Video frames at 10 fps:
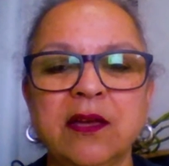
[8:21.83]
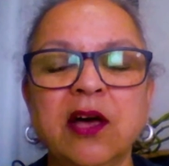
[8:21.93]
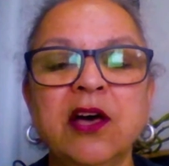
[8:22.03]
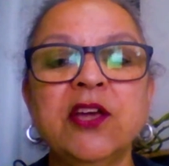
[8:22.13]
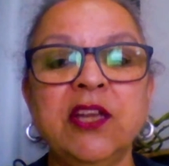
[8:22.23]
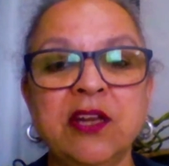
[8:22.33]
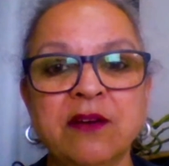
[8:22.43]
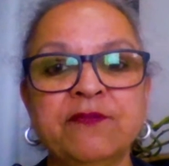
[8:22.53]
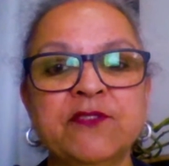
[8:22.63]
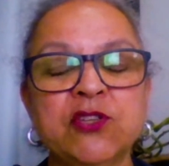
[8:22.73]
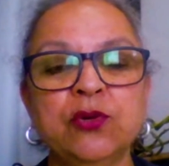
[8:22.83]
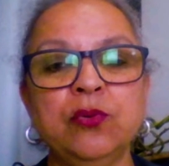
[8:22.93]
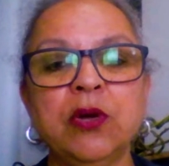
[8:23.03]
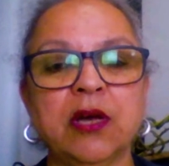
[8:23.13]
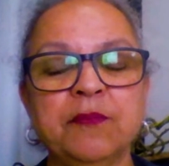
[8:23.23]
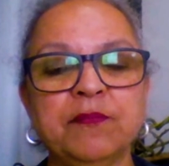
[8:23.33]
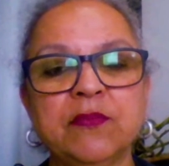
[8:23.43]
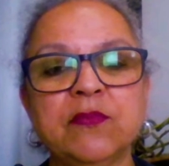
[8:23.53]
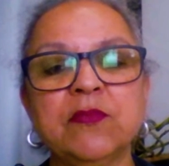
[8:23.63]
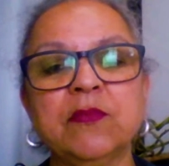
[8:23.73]
earn enough to
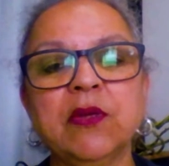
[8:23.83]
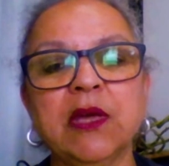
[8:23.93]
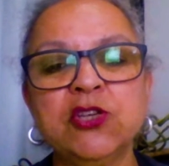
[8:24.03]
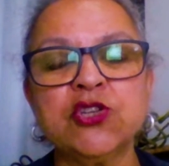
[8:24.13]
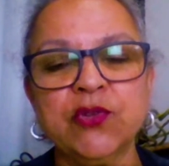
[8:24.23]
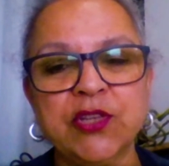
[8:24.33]
ensure